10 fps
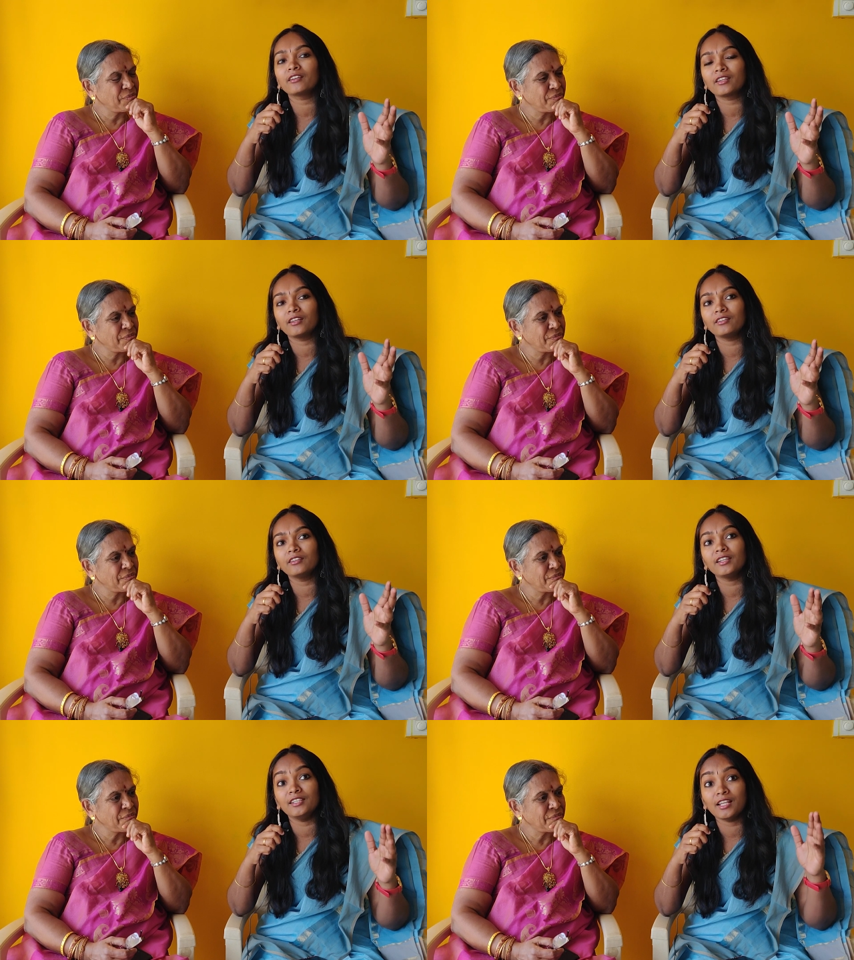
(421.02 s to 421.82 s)

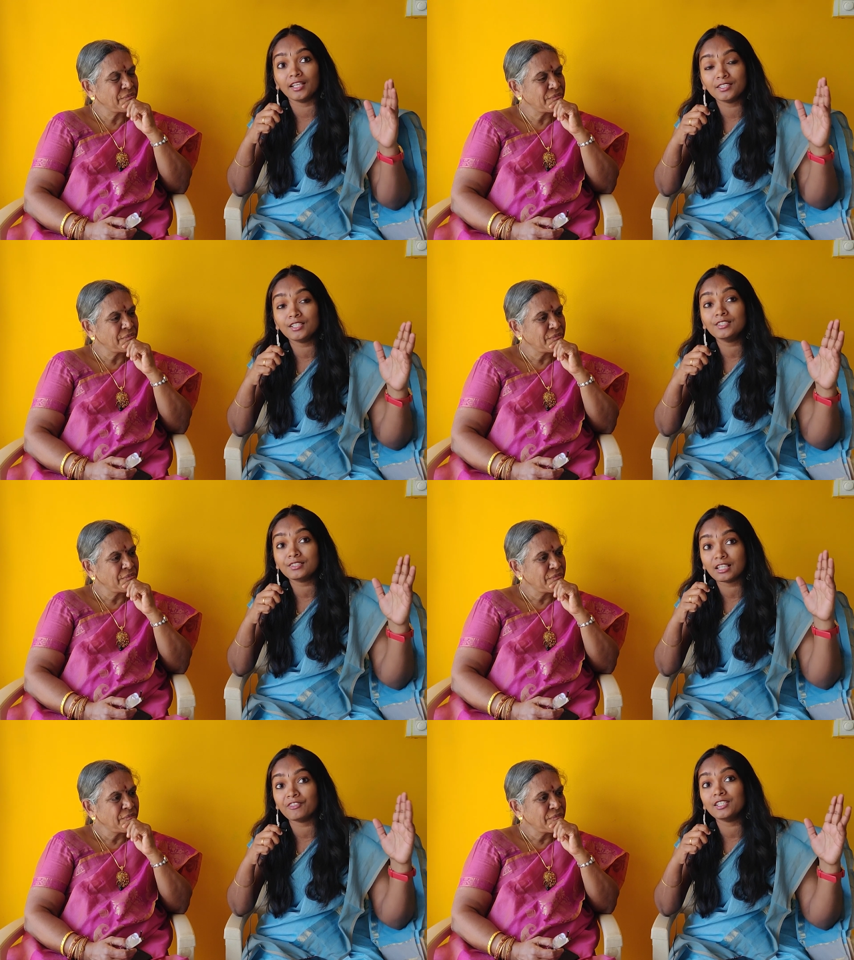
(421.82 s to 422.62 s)
Speaker 1: career in
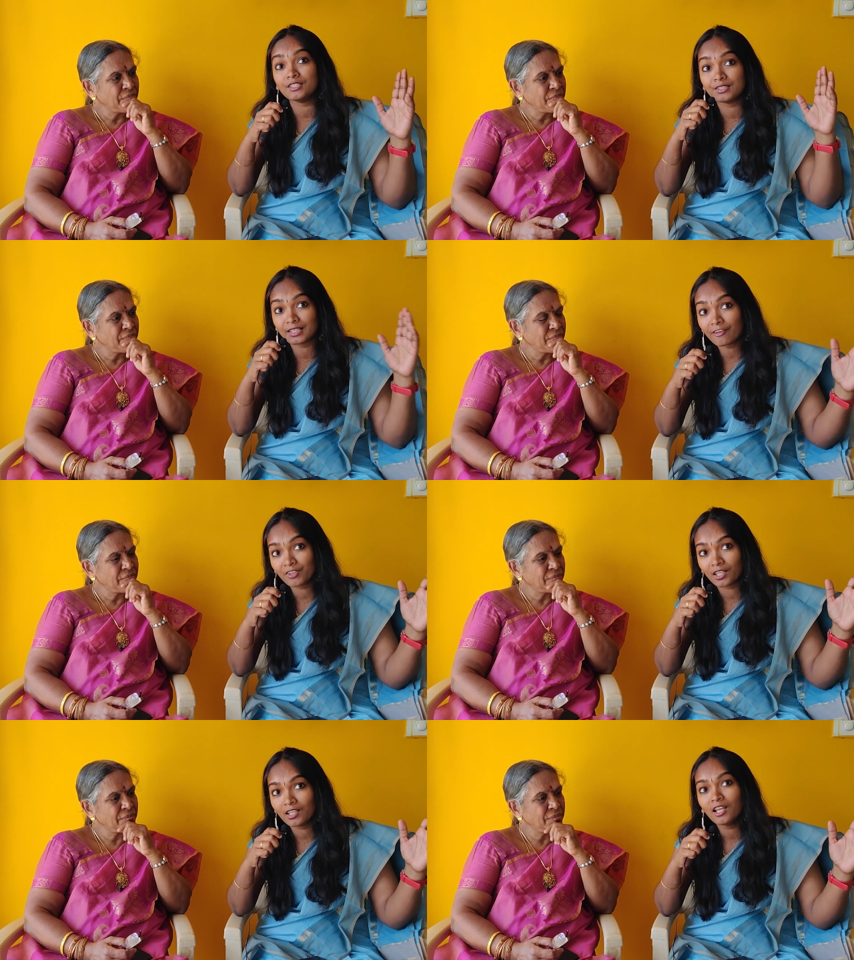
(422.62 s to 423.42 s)

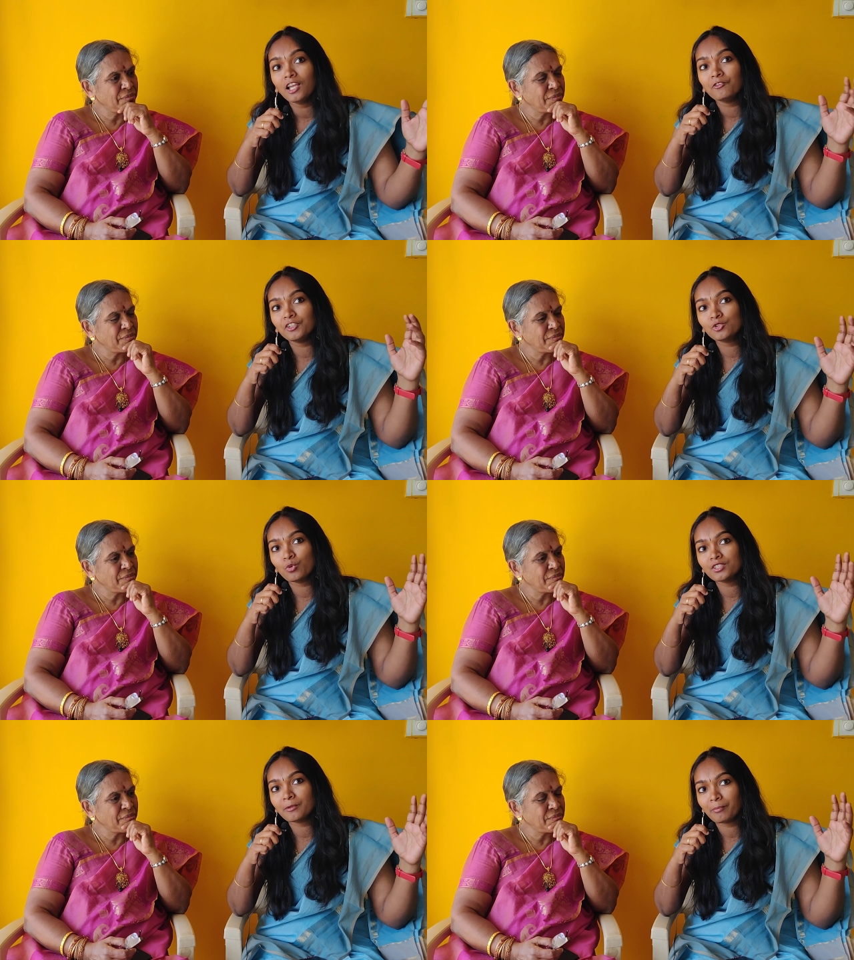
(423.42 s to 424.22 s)
1977 which
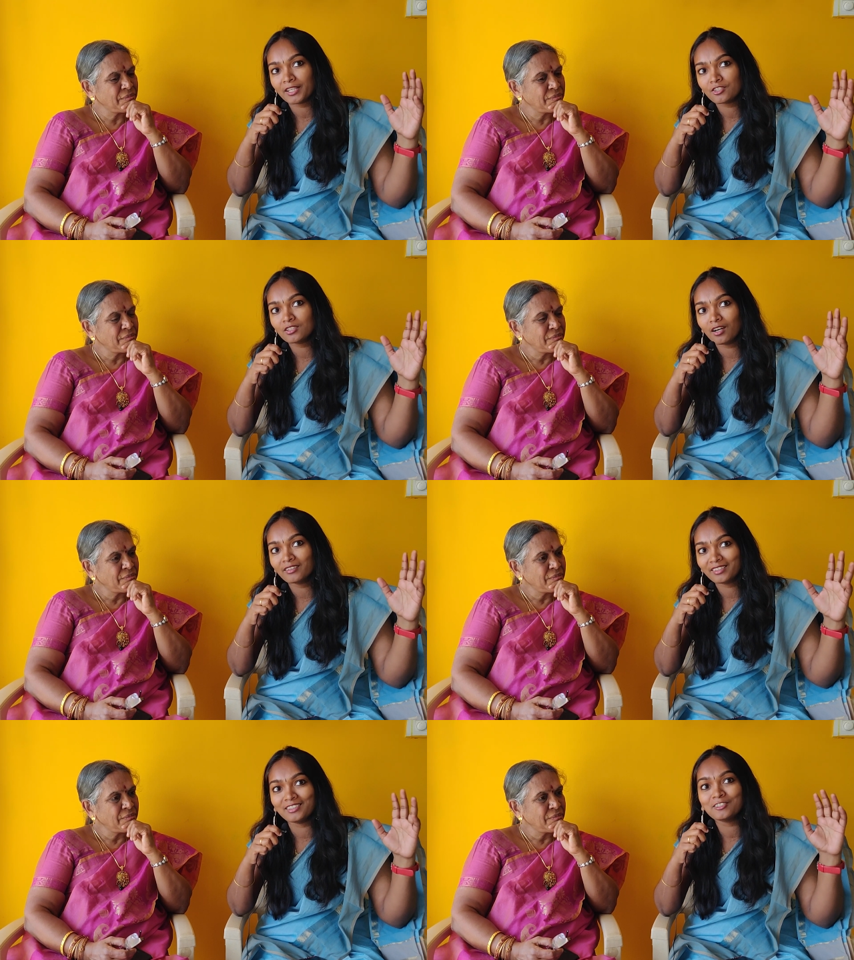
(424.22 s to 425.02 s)
was a
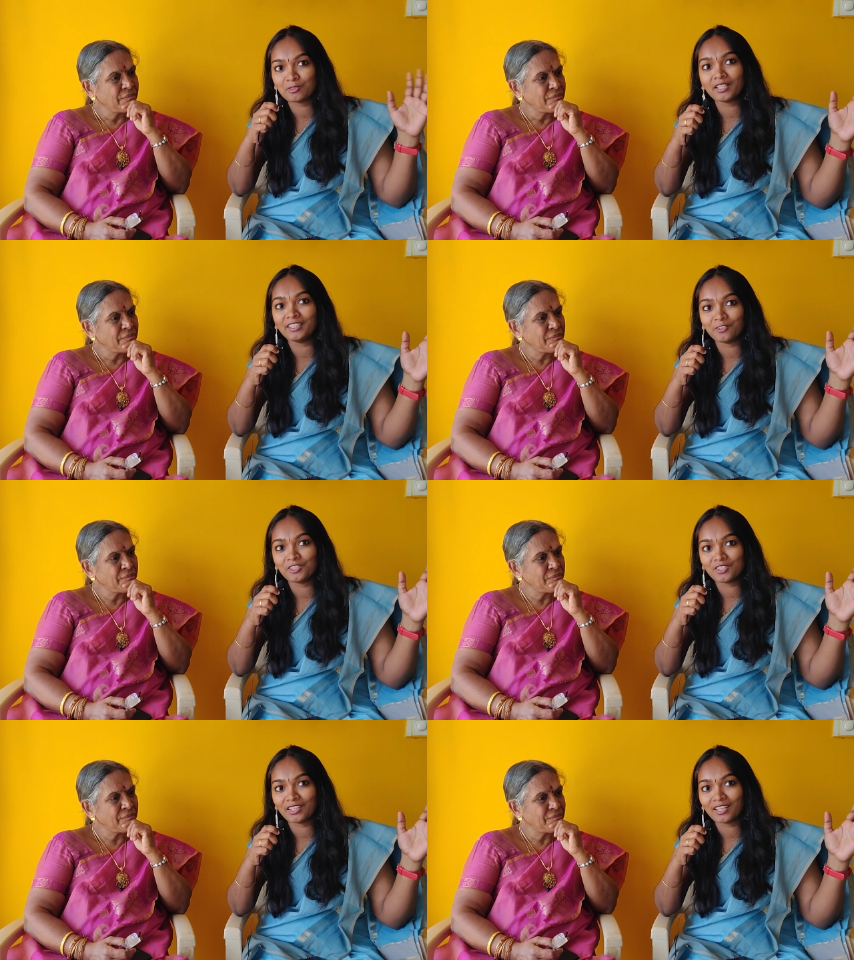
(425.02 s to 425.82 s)
patriarchal society
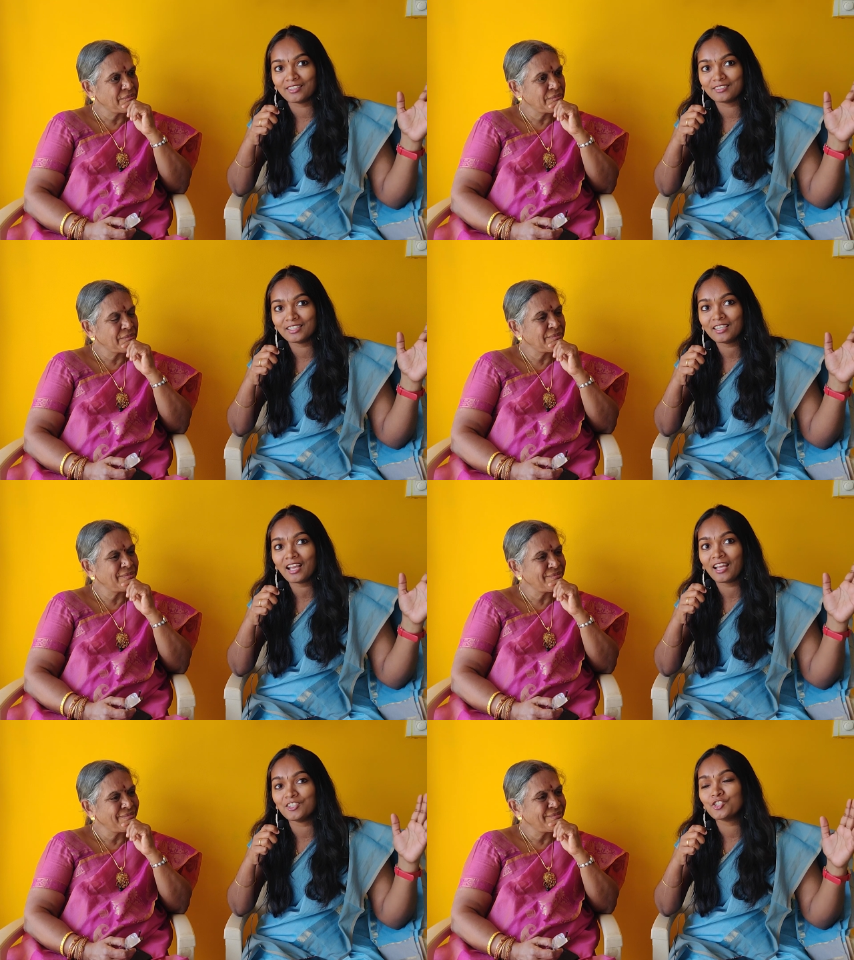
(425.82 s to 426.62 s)
which i can say
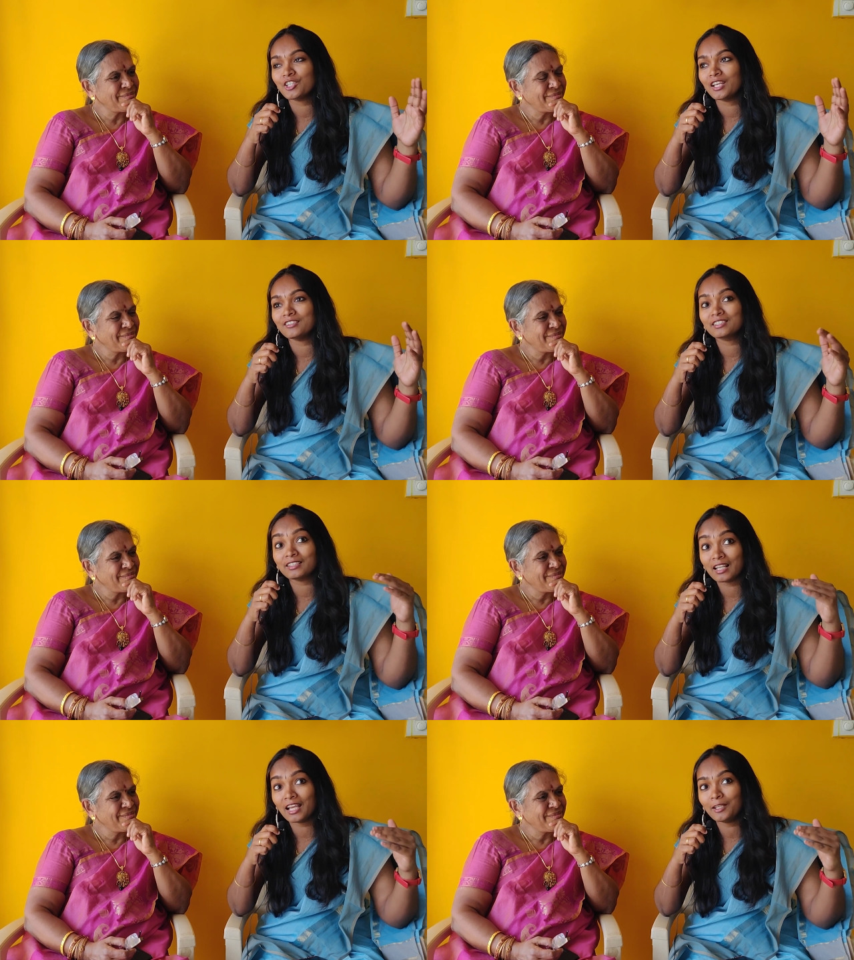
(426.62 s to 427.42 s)
and she has
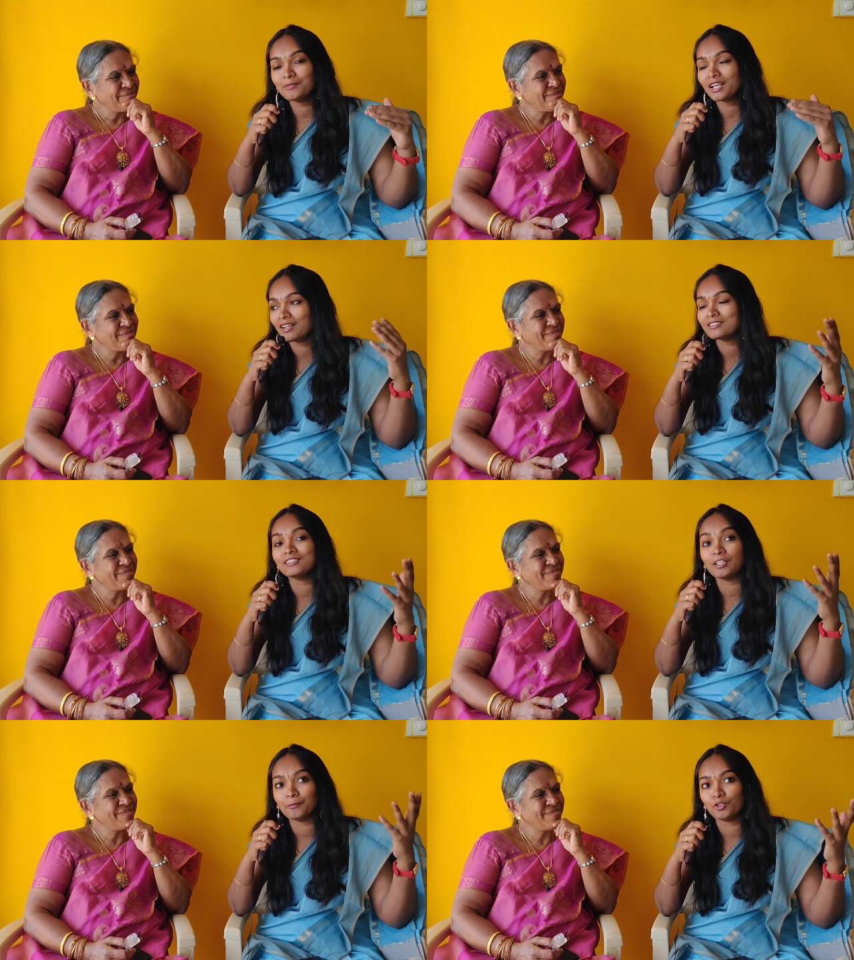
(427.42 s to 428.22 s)
climbed as
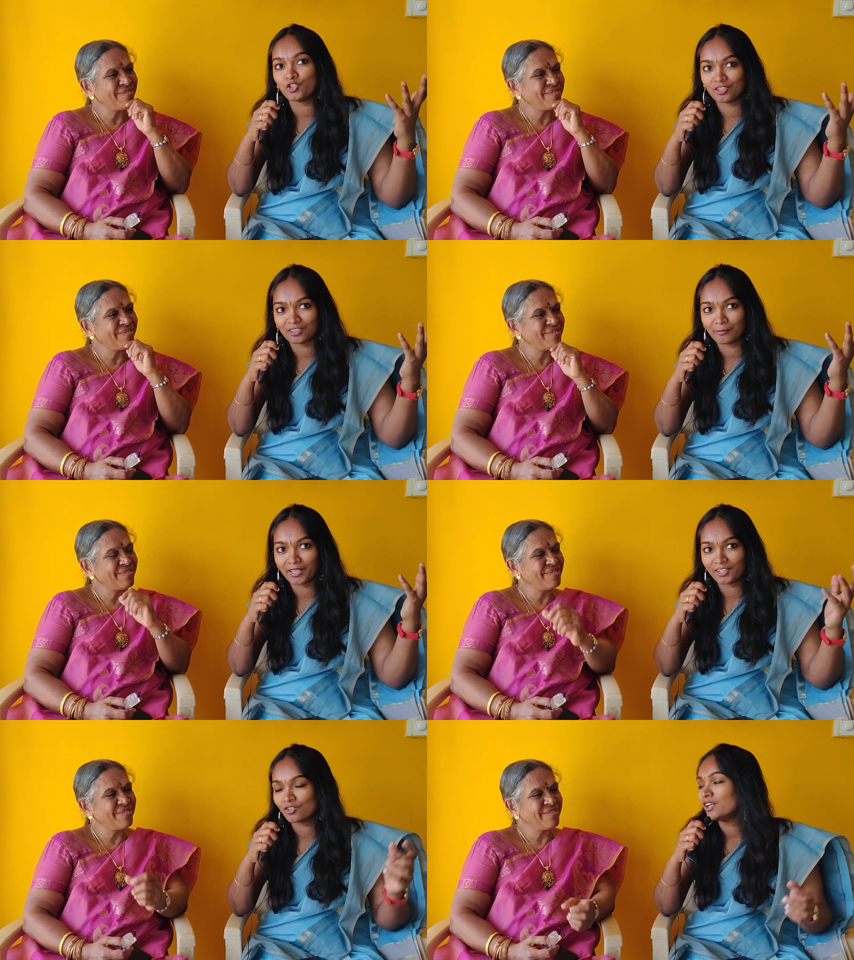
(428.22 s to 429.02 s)
a deputy general
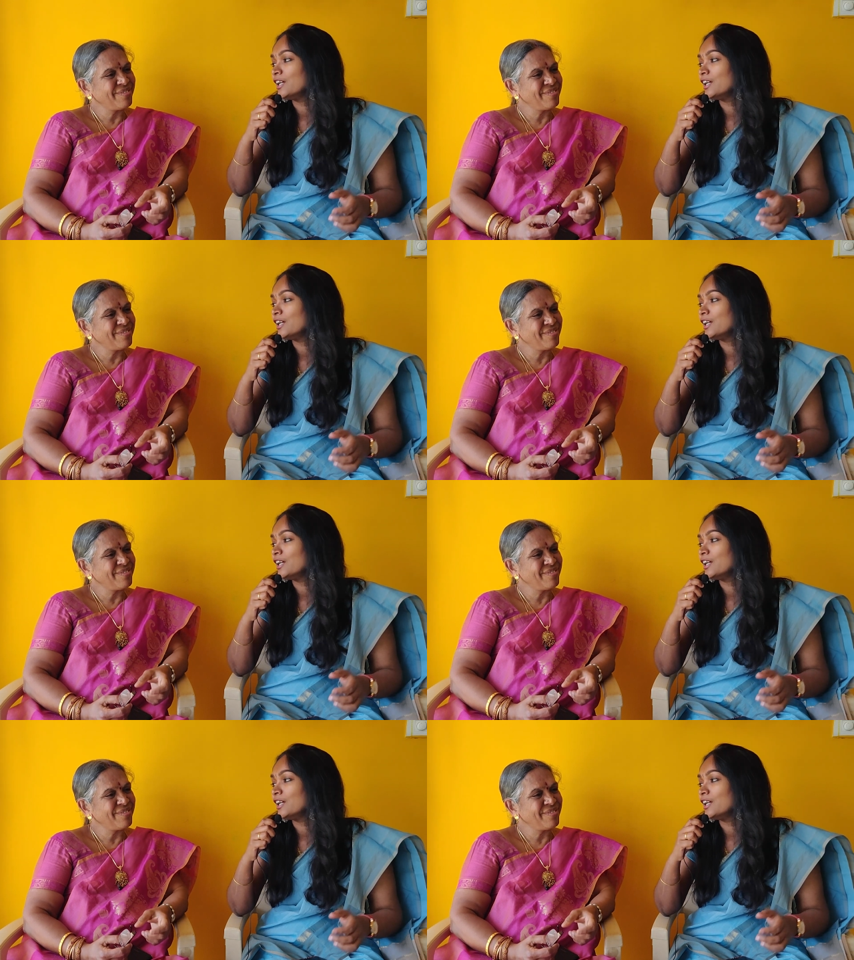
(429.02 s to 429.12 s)
manager